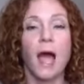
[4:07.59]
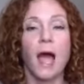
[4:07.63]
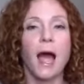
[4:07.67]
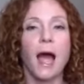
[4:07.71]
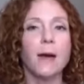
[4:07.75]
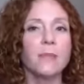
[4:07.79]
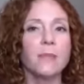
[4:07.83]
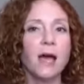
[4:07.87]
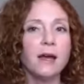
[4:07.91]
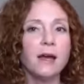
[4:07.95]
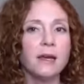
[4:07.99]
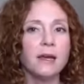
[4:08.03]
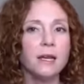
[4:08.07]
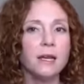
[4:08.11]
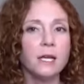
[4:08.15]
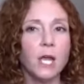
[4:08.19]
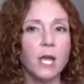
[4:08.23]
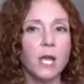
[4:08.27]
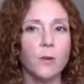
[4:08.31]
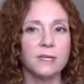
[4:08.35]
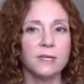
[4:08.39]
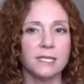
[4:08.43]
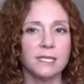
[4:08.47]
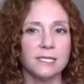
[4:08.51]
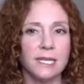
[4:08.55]
I'm not going to
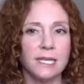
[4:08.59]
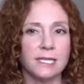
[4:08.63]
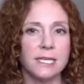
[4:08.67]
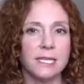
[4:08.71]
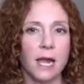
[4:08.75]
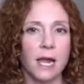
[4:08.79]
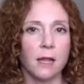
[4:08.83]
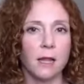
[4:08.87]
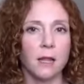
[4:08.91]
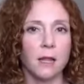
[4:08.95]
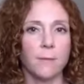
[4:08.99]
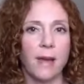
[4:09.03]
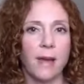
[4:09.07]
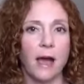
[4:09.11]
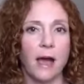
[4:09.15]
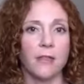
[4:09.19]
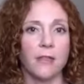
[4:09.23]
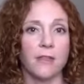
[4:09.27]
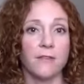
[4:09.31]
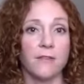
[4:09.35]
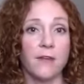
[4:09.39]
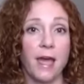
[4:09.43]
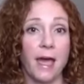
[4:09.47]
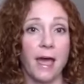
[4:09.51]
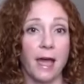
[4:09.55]
go into detail about
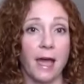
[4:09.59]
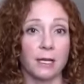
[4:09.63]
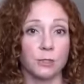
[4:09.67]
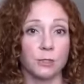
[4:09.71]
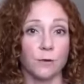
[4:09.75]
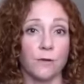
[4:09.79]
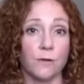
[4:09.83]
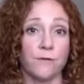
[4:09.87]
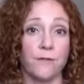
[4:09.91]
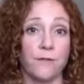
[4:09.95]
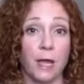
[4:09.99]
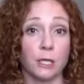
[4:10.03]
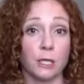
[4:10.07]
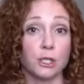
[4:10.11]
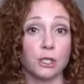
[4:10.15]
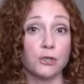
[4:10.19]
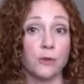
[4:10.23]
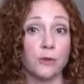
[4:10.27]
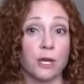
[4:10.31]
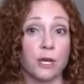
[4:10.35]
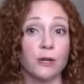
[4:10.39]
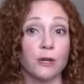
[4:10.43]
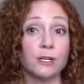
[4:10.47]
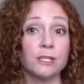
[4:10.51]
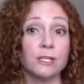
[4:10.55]
the actual fat
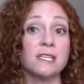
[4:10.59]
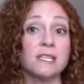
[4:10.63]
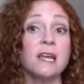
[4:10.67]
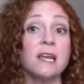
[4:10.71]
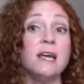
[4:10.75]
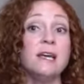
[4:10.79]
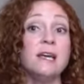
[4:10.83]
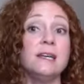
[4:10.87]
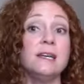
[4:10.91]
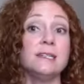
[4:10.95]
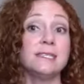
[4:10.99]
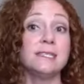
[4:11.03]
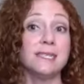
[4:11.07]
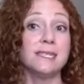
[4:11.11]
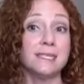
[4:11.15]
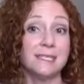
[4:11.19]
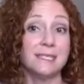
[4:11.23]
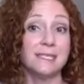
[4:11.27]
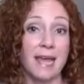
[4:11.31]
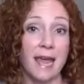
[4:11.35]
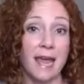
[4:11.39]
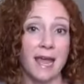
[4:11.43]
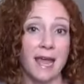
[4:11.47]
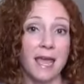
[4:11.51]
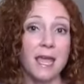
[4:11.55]
triggers
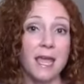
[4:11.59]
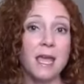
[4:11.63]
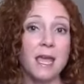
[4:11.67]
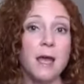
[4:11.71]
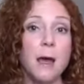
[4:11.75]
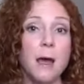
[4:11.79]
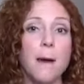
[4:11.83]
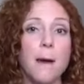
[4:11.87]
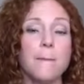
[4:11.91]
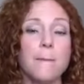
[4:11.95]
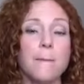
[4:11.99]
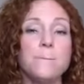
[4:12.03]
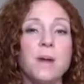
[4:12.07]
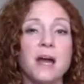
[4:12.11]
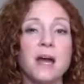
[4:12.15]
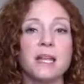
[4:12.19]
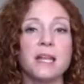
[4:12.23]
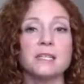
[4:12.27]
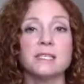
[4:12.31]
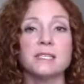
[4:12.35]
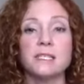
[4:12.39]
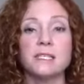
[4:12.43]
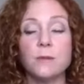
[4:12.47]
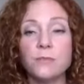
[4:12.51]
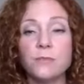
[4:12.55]
today, but
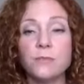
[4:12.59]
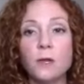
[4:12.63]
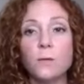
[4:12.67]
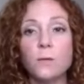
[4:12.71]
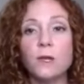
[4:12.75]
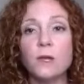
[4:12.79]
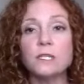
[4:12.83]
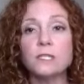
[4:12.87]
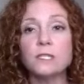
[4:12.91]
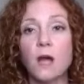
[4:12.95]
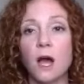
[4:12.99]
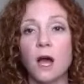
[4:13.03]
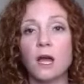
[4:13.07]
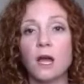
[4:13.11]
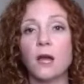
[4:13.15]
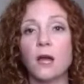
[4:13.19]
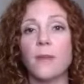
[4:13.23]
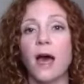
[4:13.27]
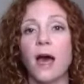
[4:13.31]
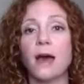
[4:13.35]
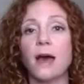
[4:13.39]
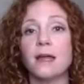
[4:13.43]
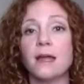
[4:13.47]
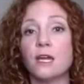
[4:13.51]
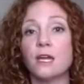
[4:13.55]
it's something we talk
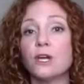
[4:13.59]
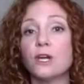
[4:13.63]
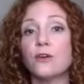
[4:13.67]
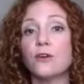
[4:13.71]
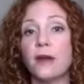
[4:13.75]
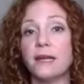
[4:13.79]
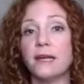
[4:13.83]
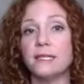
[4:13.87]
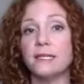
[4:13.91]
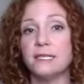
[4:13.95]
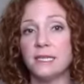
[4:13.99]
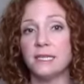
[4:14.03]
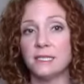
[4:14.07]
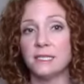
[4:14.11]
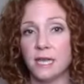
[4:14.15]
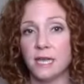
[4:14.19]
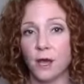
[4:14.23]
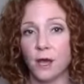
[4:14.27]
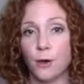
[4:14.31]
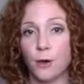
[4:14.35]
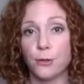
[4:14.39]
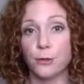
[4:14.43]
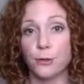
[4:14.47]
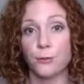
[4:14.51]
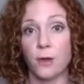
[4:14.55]
about in great
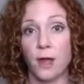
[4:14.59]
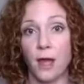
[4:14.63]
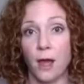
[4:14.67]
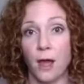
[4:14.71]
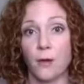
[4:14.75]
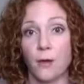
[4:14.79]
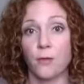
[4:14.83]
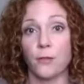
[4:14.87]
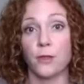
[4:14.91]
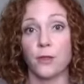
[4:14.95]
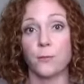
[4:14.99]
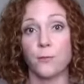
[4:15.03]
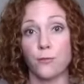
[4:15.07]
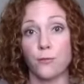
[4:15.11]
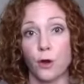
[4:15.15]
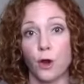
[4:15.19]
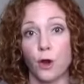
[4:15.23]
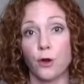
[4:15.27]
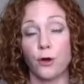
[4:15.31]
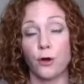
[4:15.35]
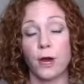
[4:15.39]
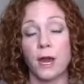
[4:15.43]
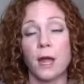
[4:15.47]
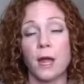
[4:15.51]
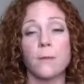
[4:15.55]
detail throughout the
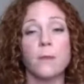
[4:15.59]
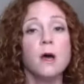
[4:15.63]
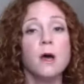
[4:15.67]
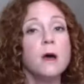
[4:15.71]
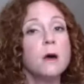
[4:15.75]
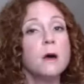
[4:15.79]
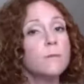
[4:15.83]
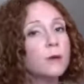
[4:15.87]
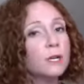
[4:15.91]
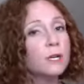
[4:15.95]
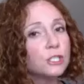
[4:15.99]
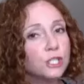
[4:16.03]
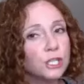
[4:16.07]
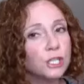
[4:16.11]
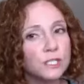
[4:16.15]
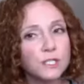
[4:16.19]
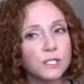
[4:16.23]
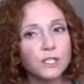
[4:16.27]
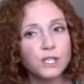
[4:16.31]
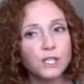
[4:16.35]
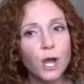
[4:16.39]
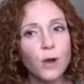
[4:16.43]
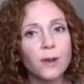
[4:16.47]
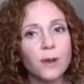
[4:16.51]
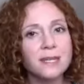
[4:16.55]
program. But just
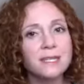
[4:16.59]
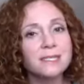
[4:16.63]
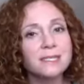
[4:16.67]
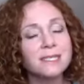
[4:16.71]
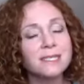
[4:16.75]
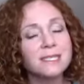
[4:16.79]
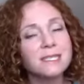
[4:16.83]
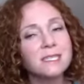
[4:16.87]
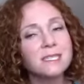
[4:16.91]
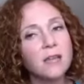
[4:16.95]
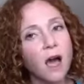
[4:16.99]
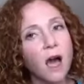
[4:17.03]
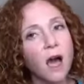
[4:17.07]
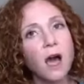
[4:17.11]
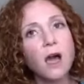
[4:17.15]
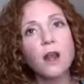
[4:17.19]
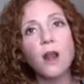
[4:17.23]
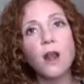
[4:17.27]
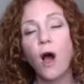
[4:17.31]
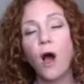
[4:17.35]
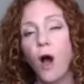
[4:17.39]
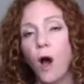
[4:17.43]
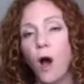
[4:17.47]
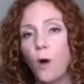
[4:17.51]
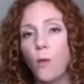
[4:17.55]
know it's not
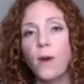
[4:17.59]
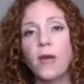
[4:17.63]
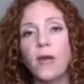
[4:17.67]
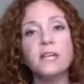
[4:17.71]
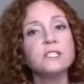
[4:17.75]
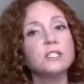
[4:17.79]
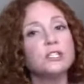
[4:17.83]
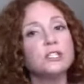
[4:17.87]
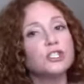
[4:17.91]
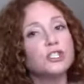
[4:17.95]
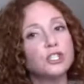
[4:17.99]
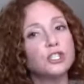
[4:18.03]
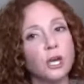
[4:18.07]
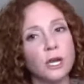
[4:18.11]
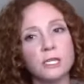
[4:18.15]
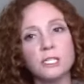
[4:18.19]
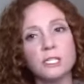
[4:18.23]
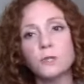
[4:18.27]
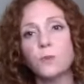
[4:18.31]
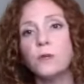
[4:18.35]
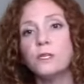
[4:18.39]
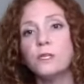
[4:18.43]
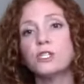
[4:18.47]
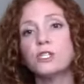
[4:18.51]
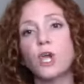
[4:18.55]
always
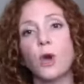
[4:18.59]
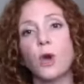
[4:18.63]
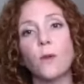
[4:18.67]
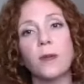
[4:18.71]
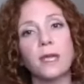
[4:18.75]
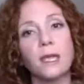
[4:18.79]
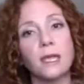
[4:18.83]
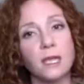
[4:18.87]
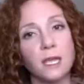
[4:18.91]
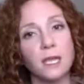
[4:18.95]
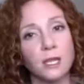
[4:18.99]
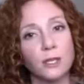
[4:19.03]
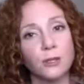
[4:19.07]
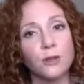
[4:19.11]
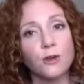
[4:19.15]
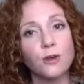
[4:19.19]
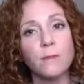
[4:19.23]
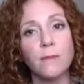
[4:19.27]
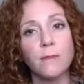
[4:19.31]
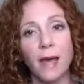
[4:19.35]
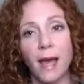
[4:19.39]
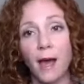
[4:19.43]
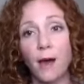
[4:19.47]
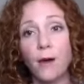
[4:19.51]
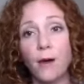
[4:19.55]
just what's going in your
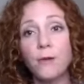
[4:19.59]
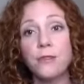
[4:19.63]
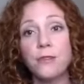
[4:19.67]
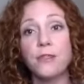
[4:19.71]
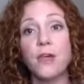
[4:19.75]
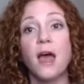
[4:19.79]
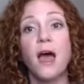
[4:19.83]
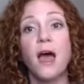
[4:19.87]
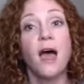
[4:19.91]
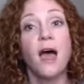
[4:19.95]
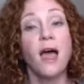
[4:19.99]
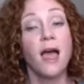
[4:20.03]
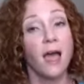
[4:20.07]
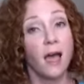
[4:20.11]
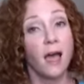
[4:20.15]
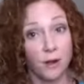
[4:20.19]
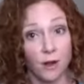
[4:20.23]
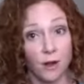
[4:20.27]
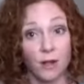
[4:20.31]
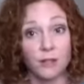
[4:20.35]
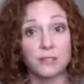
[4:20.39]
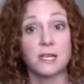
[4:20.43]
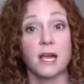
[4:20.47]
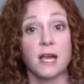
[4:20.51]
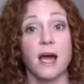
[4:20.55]
mouth at
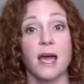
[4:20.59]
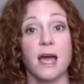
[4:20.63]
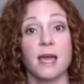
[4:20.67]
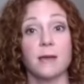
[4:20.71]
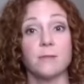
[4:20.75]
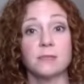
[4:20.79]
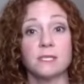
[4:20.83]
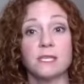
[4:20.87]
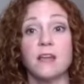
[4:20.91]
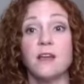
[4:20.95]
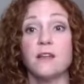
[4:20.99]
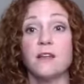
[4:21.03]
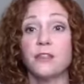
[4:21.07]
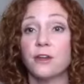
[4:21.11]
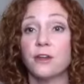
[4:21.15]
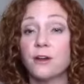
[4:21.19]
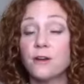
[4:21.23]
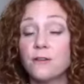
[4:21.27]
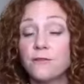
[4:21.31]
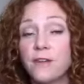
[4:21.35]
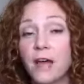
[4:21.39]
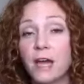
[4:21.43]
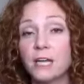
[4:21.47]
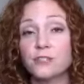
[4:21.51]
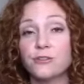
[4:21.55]
all times. There are
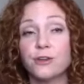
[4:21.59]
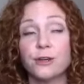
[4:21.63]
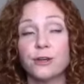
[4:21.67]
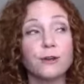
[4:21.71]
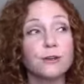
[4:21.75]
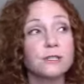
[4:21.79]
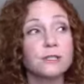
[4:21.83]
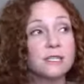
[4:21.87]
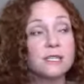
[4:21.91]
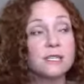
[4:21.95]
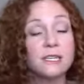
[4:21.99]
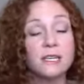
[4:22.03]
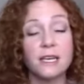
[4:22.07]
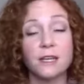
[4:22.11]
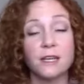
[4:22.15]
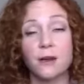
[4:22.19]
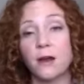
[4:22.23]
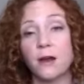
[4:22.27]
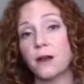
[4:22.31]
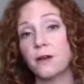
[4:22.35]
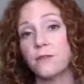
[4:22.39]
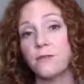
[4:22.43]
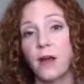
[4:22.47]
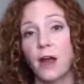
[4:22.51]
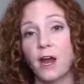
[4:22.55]
fat triggers in
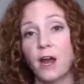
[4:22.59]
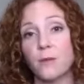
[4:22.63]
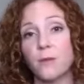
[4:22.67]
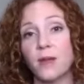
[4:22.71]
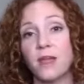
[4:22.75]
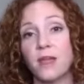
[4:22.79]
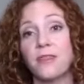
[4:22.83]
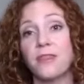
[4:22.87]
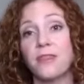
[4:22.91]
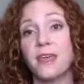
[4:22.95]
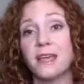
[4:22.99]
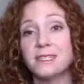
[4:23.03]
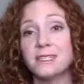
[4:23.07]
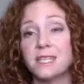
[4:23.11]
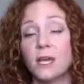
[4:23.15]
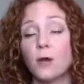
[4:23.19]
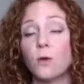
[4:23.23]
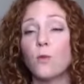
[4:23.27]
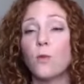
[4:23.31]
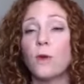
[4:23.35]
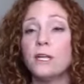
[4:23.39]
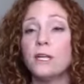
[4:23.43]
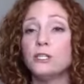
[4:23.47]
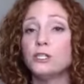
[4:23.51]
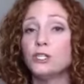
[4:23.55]
our environment, things that
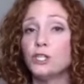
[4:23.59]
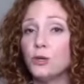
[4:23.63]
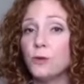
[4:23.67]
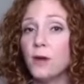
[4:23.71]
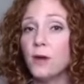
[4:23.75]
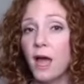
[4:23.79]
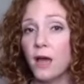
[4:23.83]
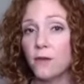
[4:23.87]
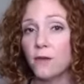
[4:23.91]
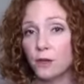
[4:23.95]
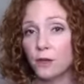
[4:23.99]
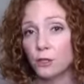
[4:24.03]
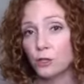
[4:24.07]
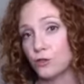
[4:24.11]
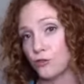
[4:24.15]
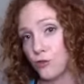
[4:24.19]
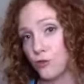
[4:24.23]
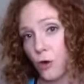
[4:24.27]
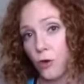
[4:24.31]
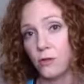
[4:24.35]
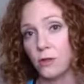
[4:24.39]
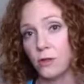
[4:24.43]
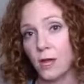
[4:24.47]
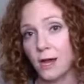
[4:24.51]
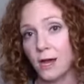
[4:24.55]
we do have
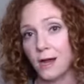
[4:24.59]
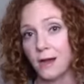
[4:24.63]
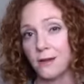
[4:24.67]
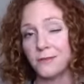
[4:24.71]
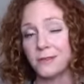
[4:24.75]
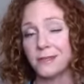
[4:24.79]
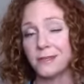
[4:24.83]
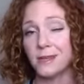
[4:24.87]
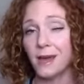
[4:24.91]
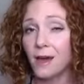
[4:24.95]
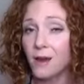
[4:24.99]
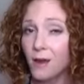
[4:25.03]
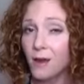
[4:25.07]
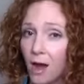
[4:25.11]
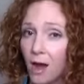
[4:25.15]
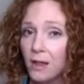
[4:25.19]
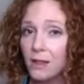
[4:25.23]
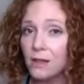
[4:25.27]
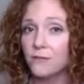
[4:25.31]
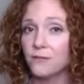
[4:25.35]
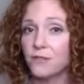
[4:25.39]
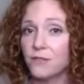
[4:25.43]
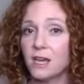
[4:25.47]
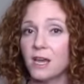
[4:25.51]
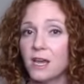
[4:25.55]
control of, not all
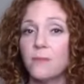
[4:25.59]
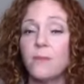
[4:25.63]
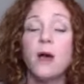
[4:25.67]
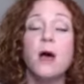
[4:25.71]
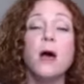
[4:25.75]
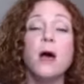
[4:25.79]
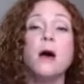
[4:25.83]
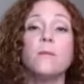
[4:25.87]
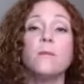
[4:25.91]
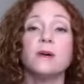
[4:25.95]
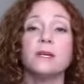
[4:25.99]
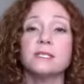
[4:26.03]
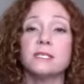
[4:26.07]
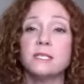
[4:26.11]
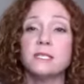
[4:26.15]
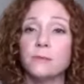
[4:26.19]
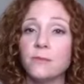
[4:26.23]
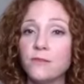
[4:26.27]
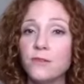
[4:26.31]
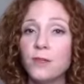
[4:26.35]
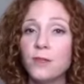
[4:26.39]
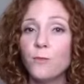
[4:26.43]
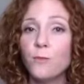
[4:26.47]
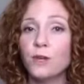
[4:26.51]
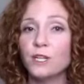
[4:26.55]
of them, but some
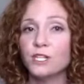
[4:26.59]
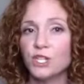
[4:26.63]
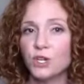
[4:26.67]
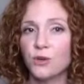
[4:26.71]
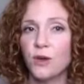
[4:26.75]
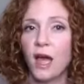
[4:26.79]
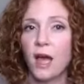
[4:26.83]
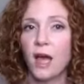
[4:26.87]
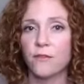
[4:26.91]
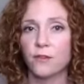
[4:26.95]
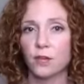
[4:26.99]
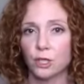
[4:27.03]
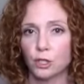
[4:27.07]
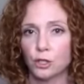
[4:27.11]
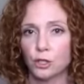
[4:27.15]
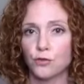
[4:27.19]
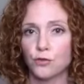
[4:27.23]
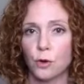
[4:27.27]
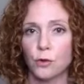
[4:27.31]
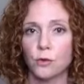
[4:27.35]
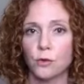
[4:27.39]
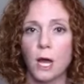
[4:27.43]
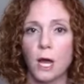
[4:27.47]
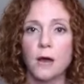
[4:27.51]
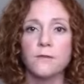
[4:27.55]
of them we do have
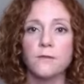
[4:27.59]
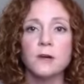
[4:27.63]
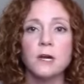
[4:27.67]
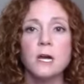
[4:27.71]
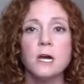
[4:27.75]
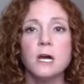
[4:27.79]
control of.